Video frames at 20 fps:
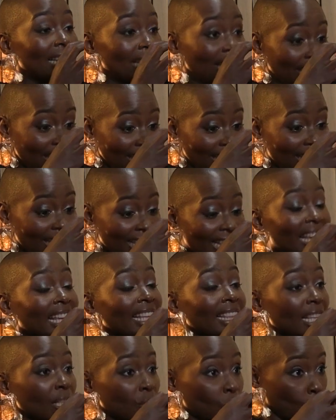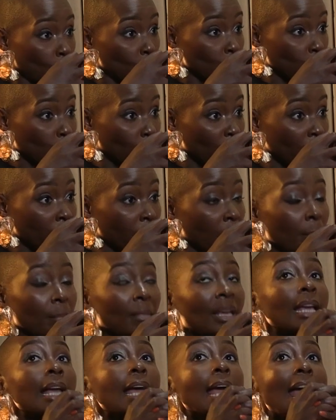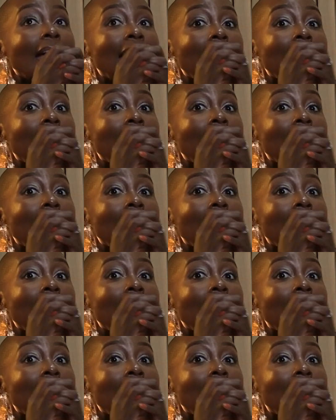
this thing that's going to work for me.